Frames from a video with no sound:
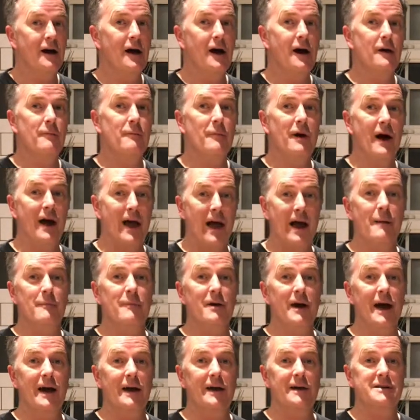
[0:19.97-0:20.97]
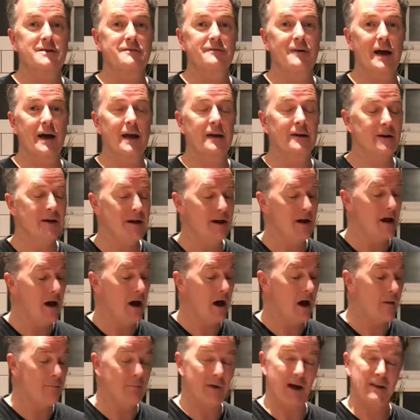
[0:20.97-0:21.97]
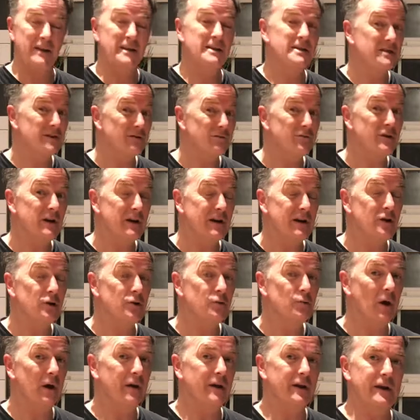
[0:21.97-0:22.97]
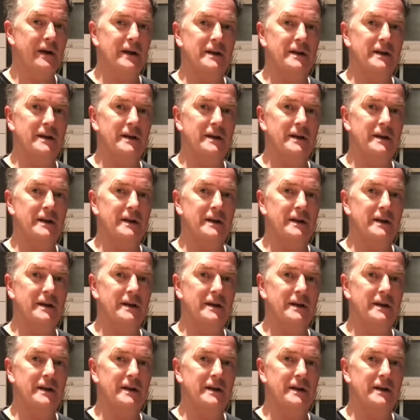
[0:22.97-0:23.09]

I am a haggis fan, and this is a really good one.